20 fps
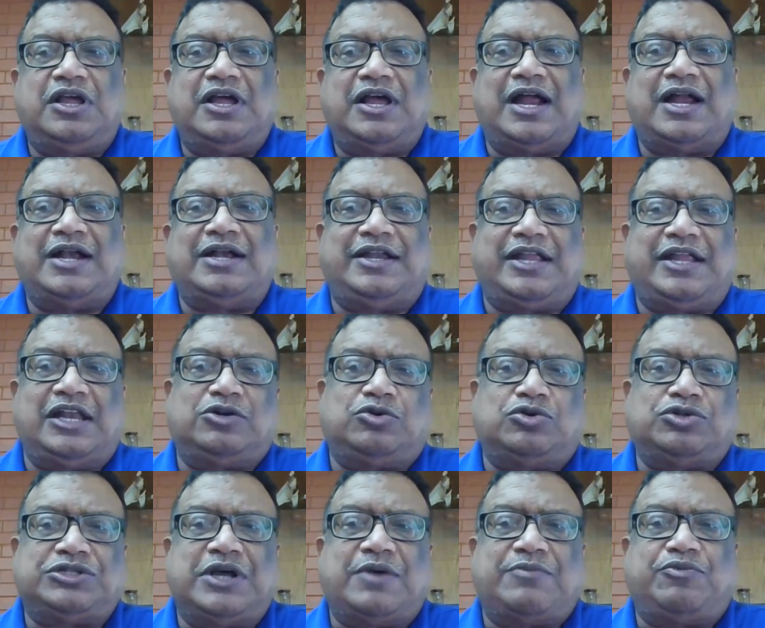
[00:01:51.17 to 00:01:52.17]
And
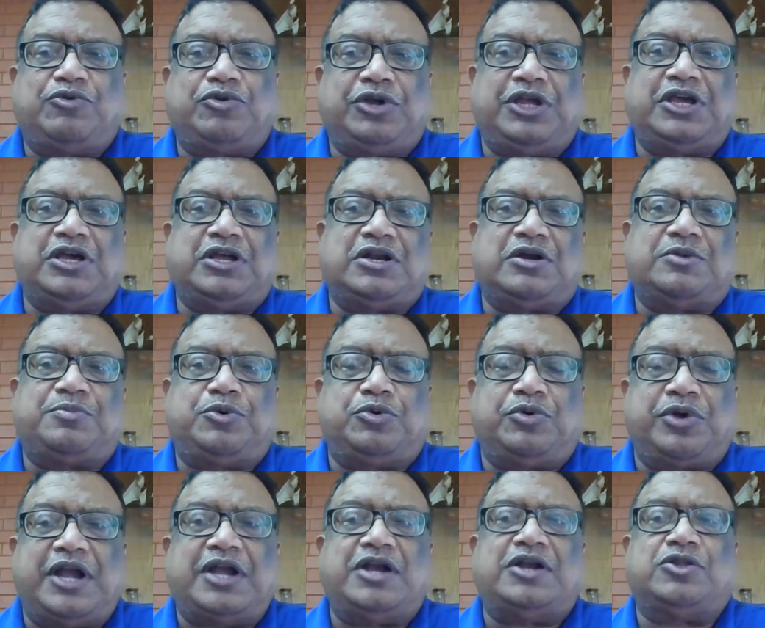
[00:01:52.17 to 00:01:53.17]
telcos have to gear up to
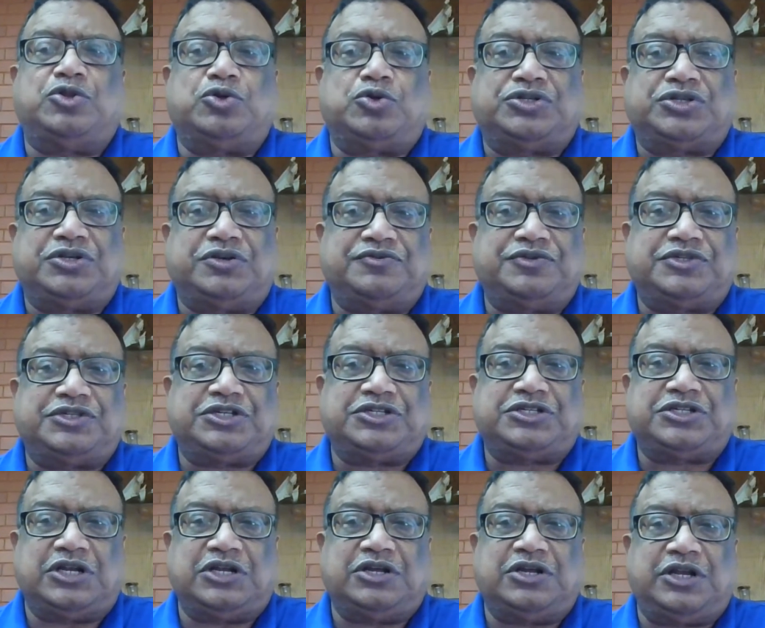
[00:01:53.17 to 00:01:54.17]
render those services
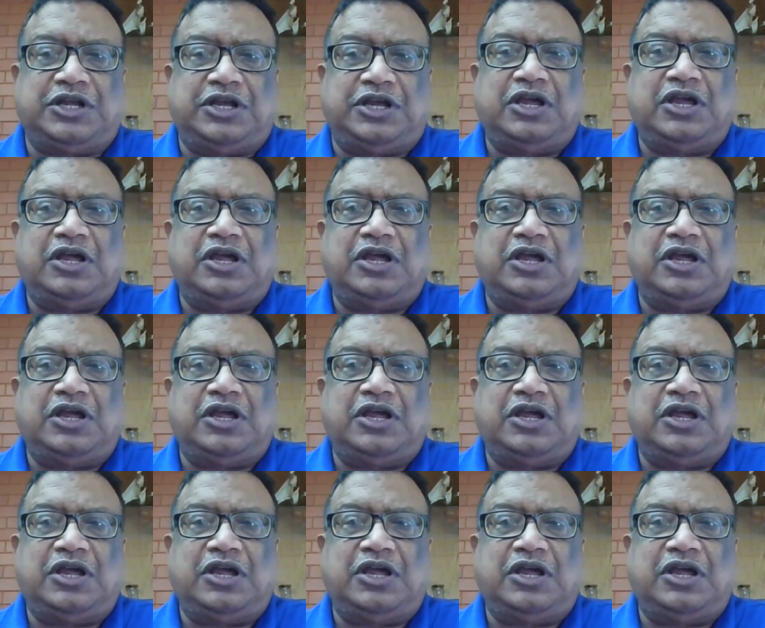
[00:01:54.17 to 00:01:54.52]
clearly.